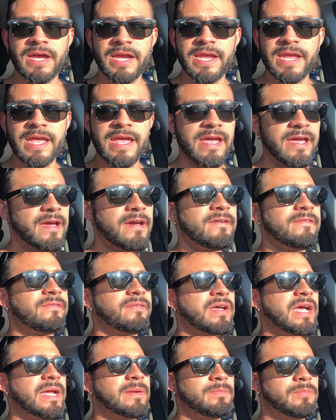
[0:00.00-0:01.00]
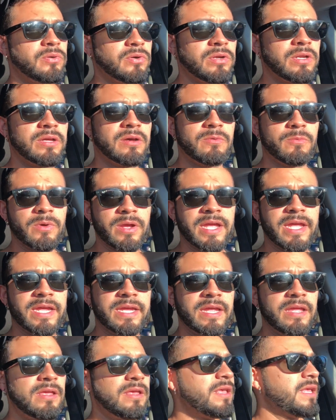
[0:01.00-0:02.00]
I put
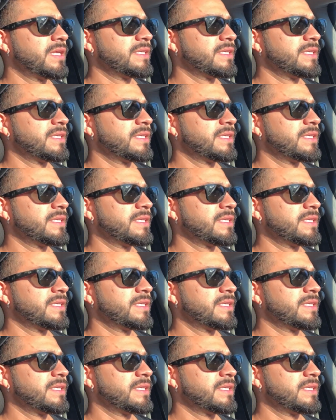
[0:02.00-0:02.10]
away